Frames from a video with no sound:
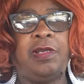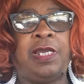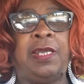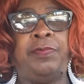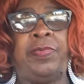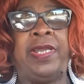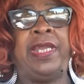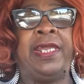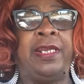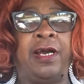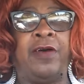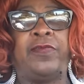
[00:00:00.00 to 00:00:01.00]
And
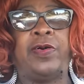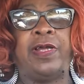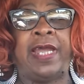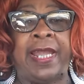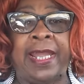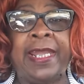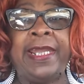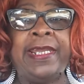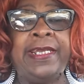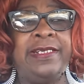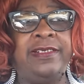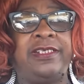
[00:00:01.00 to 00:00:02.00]
being of
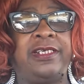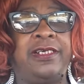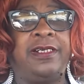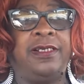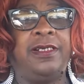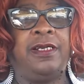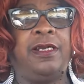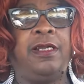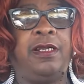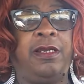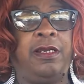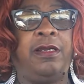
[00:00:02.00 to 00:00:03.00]
age,
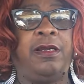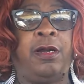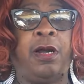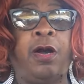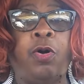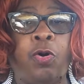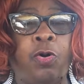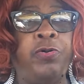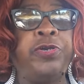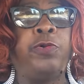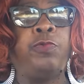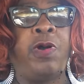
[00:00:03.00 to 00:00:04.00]
an
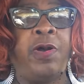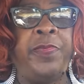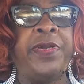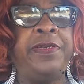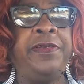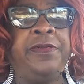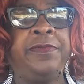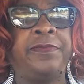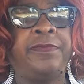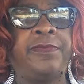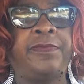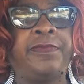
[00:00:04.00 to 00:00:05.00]
older
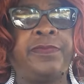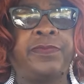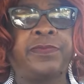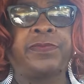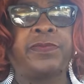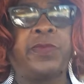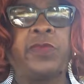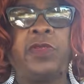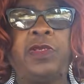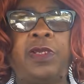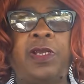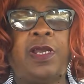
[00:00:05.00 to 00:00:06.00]

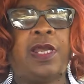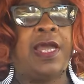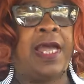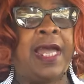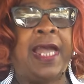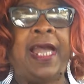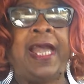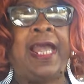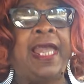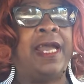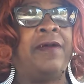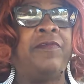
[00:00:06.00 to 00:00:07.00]
woman, I
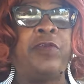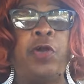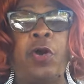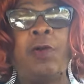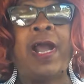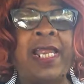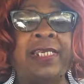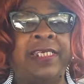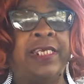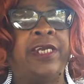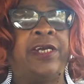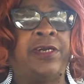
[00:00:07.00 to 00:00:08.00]
have no
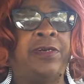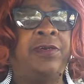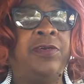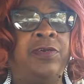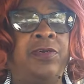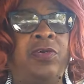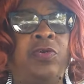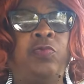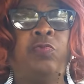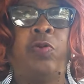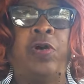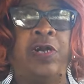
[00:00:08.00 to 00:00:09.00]
idea
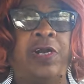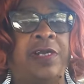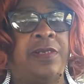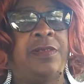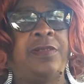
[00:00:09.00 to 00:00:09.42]
what